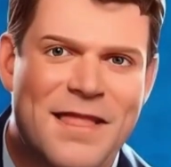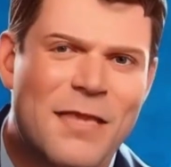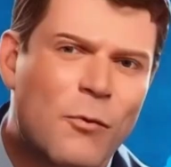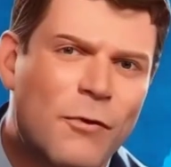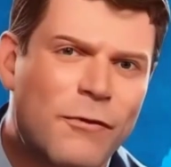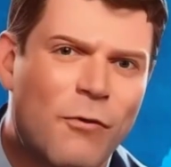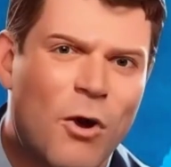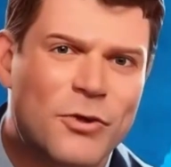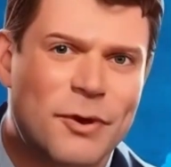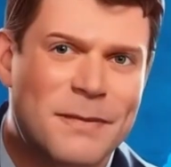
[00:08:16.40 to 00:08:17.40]
Think Wolf of
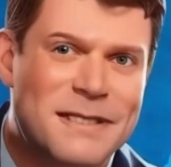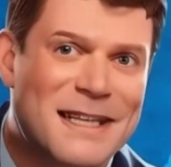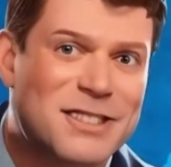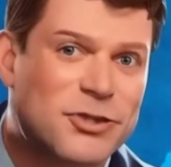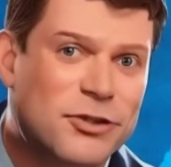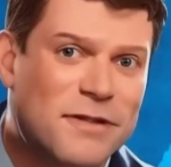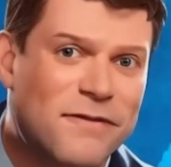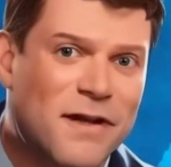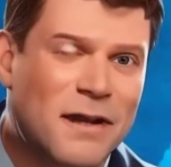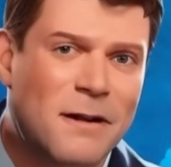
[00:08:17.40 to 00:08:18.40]
Wall Street meets
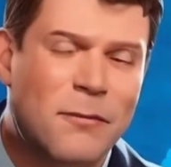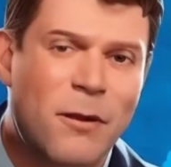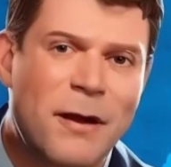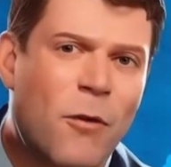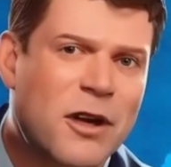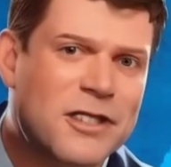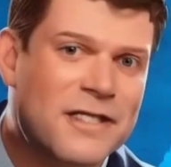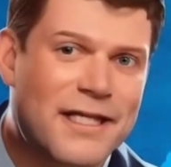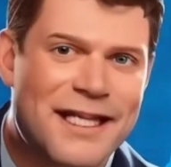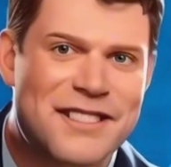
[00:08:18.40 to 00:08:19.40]
HGTV. Rake
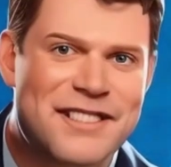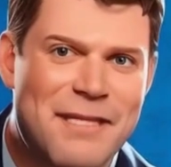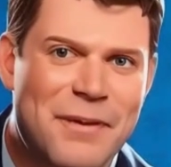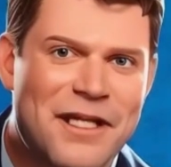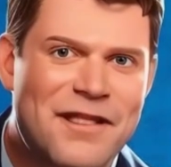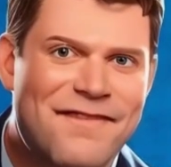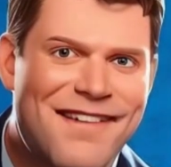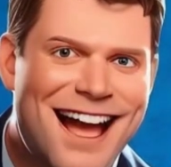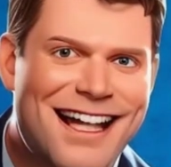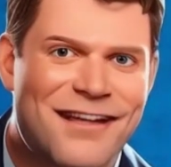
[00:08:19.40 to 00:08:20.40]
walks in like he's stepping into the
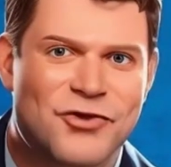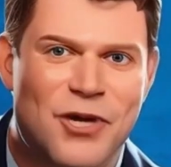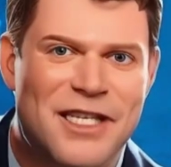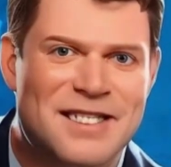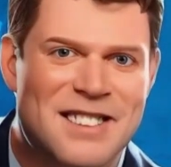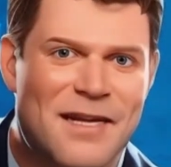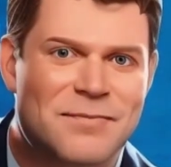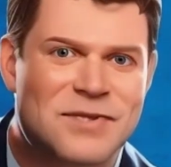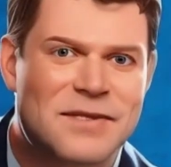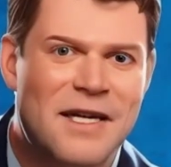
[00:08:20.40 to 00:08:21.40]
Vatican of trading
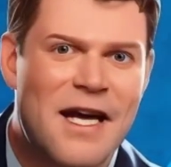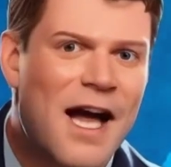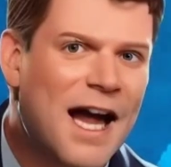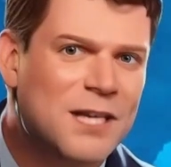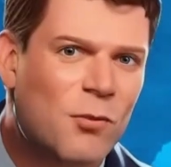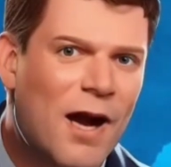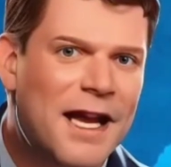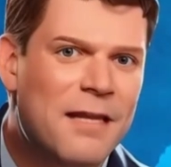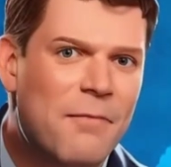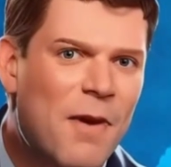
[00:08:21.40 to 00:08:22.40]
setups. Eyes
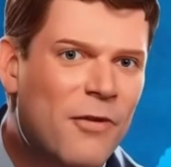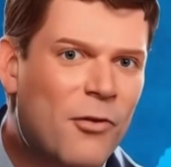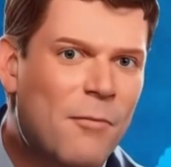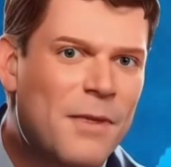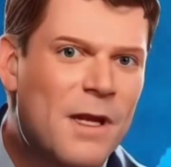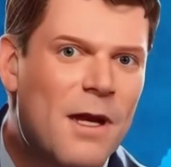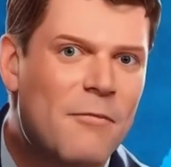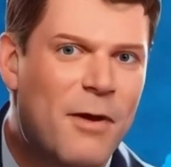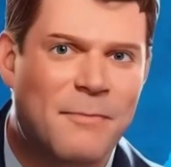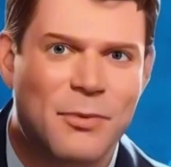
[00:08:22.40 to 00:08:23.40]
wide, mouth open,
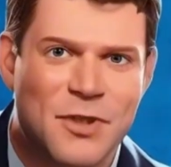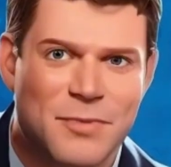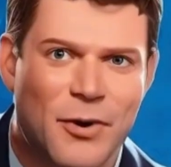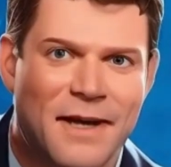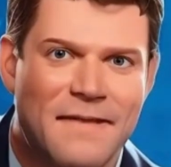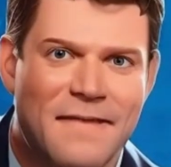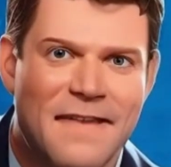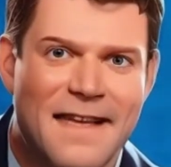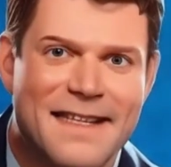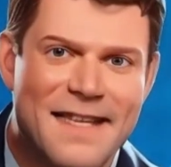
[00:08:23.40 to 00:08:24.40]
probably whispering,
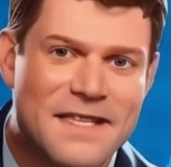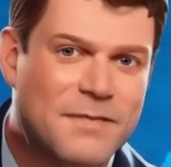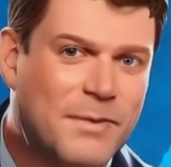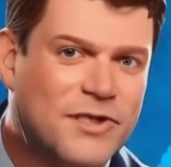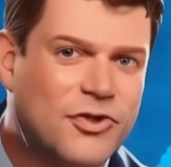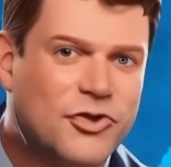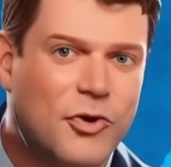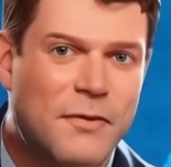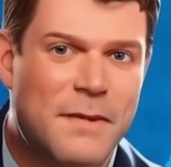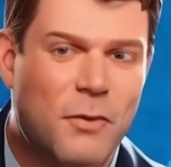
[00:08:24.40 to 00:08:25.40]
I think this place just
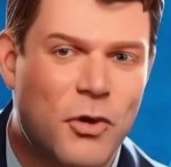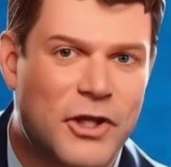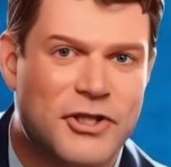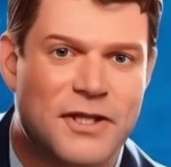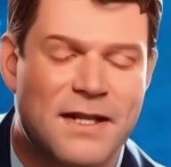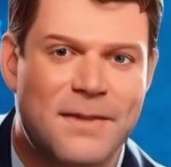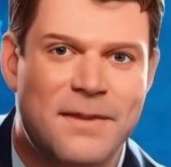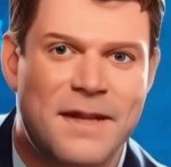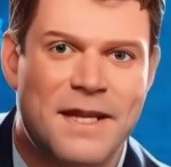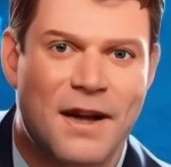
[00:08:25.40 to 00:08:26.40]
turned me bullish.
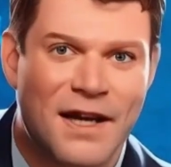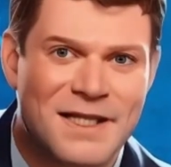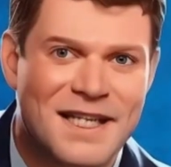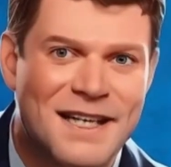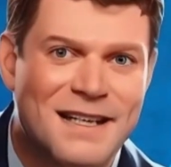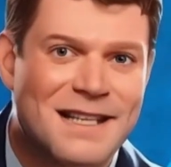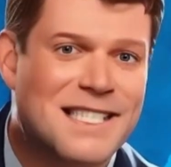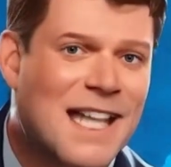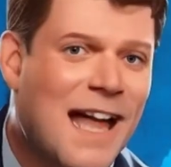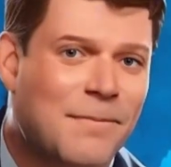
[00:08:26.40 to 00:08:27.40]
And honestly,
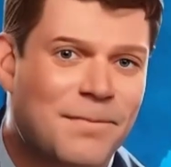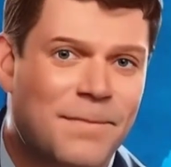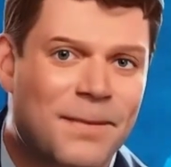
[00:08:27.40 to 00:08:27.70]
same.